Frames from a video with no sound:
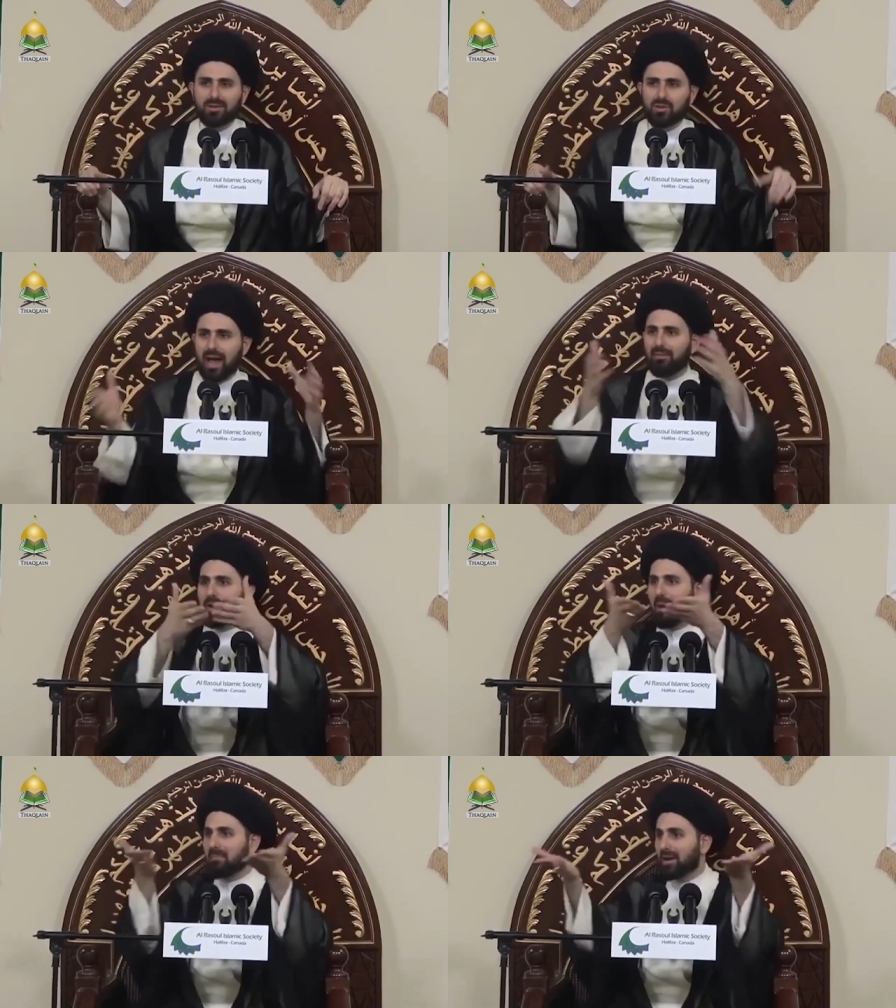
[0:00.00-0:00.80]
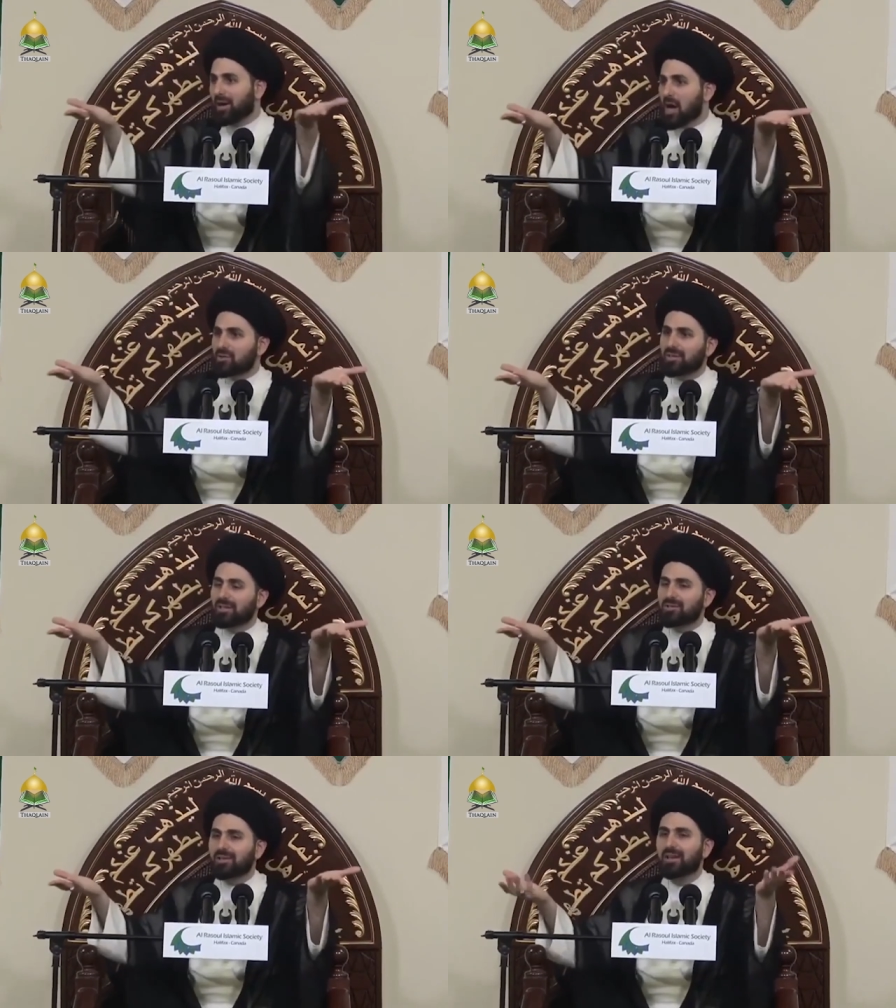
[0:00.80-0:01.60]
So now there might be a
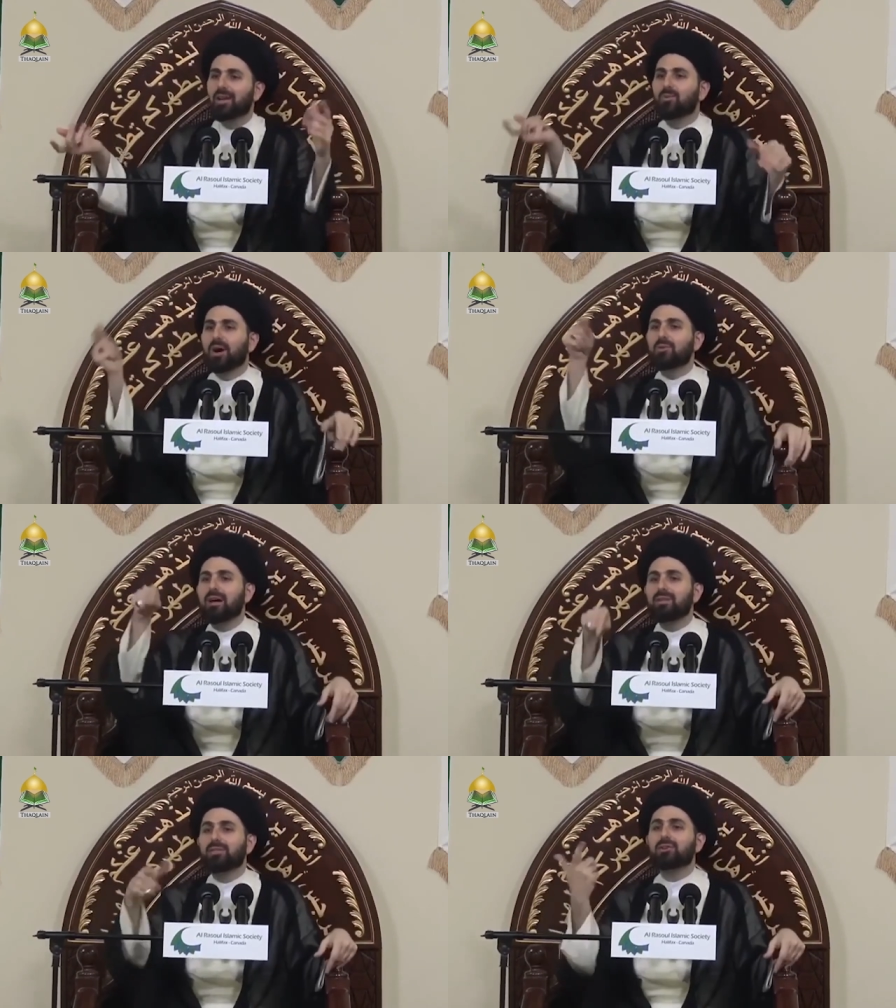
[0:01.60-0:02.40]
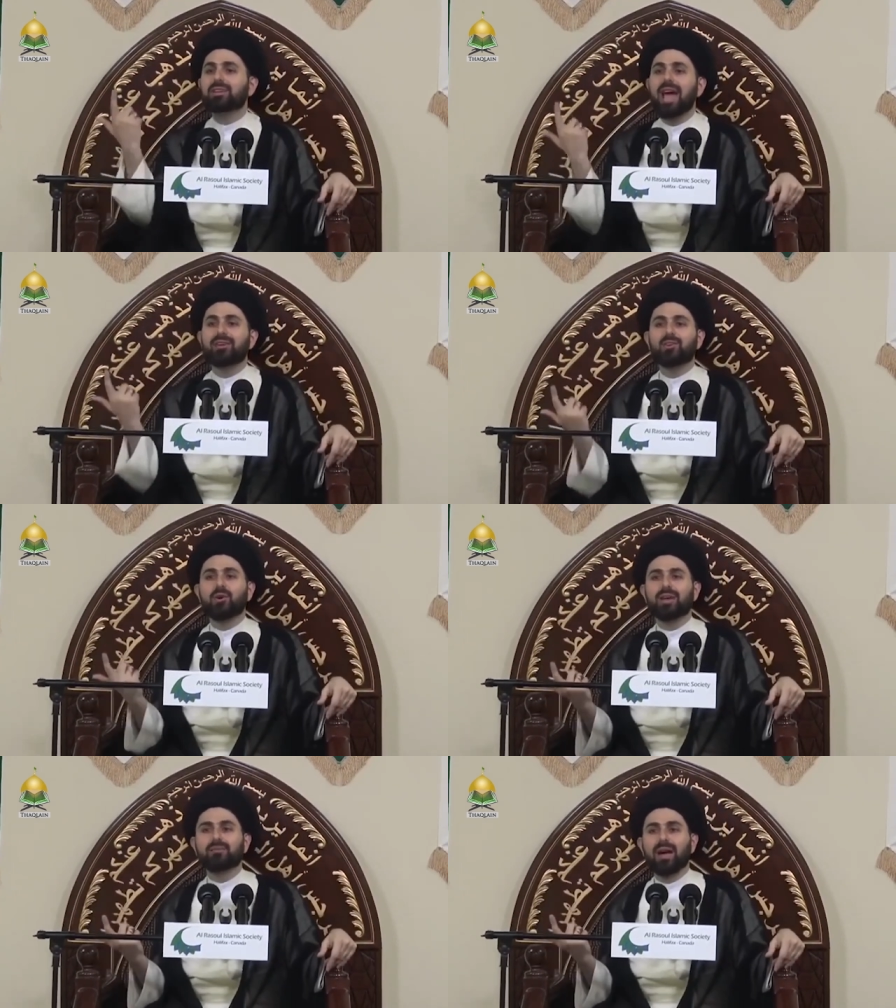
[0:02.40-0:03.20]
contradiction. Well, we have a third
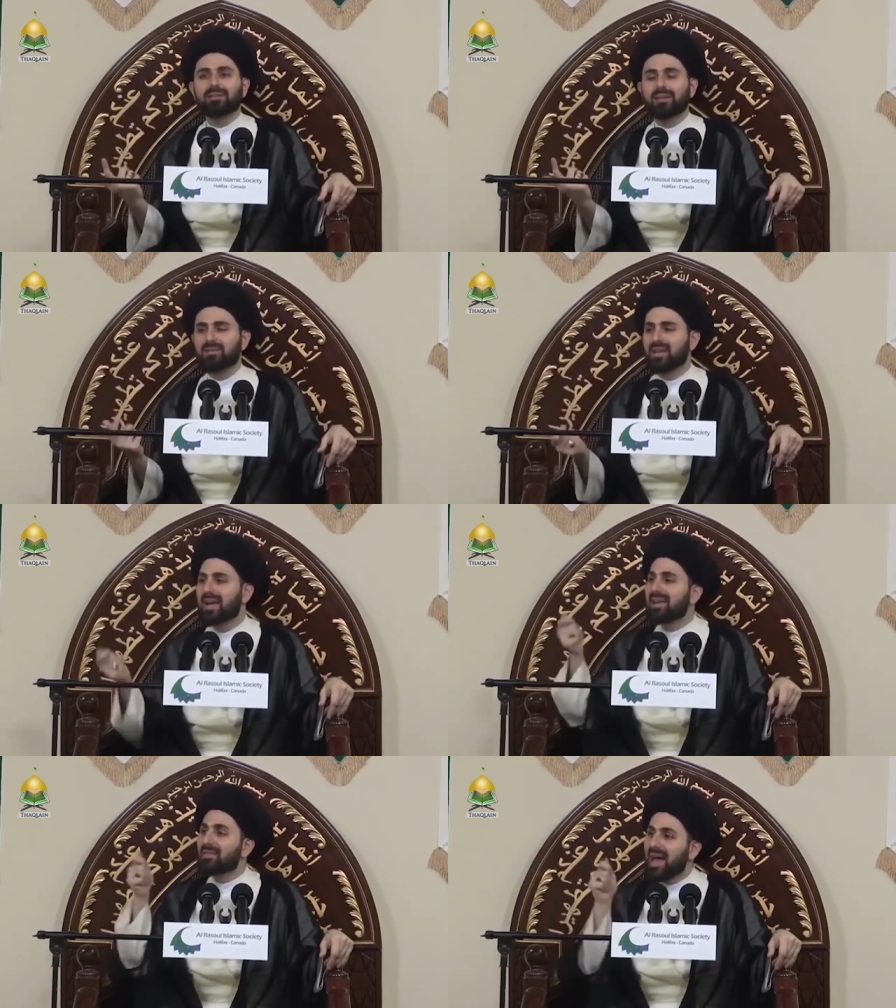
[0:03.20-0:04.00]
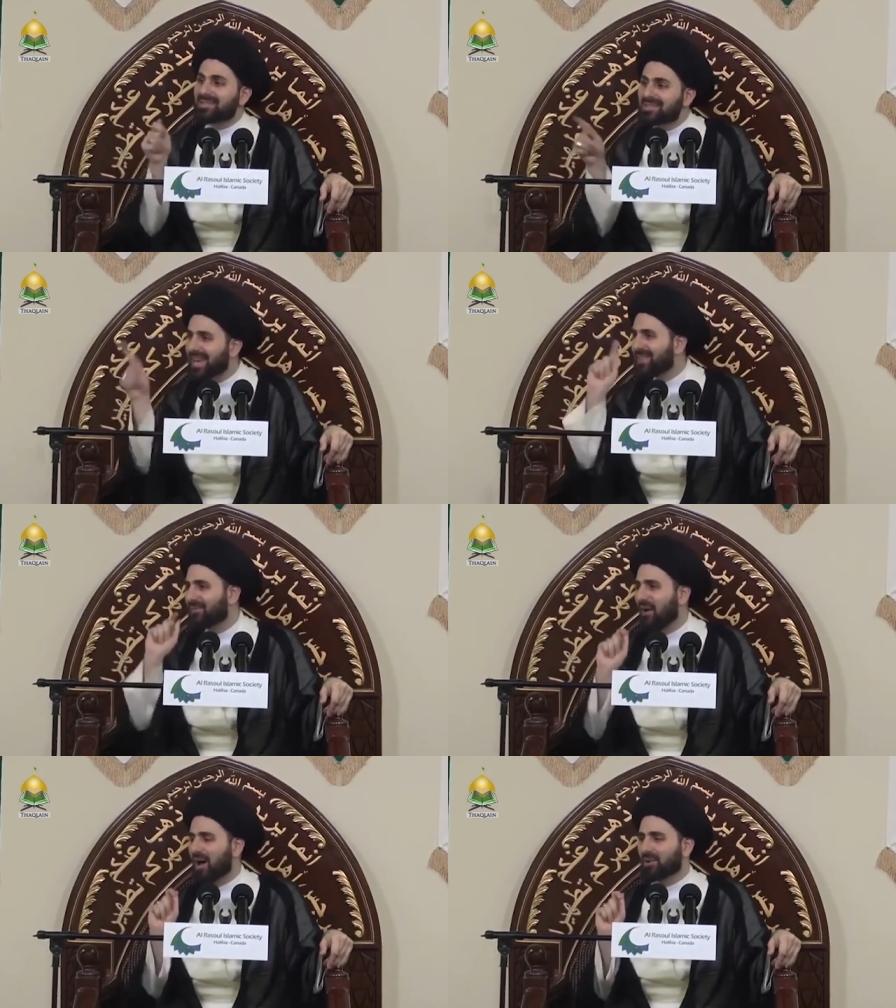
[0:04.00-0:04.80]
category of hadiths that say the
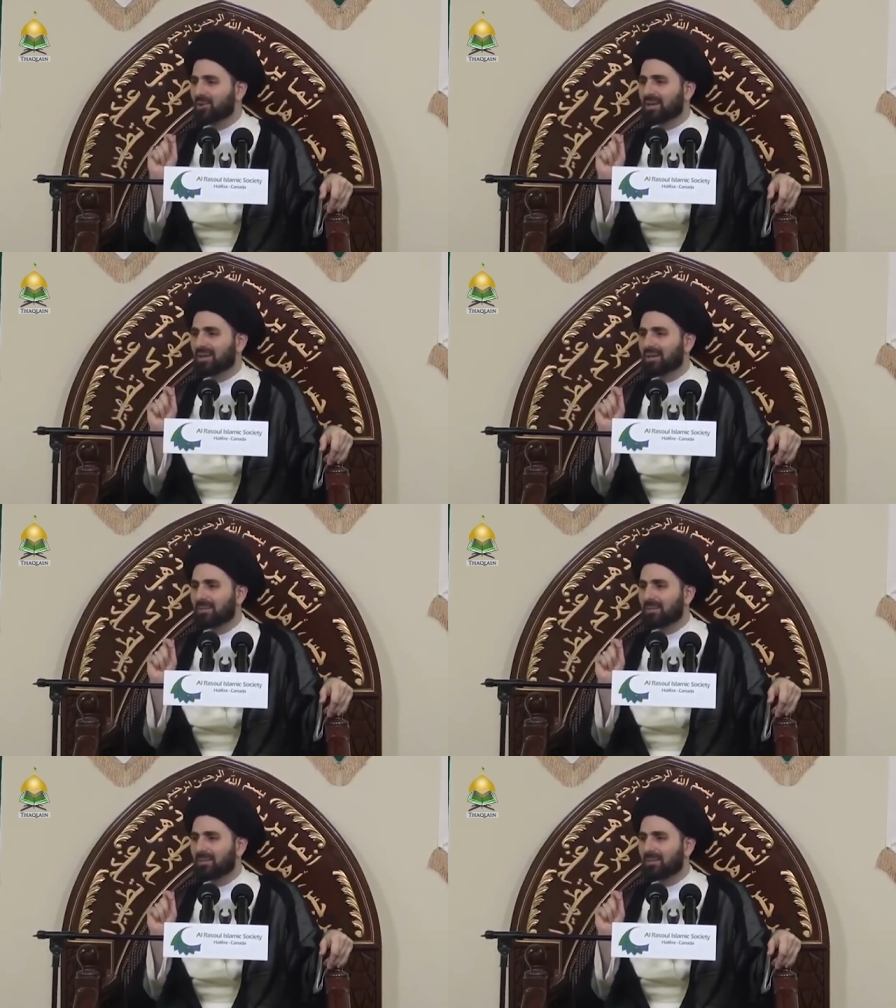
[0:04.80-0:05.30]
following.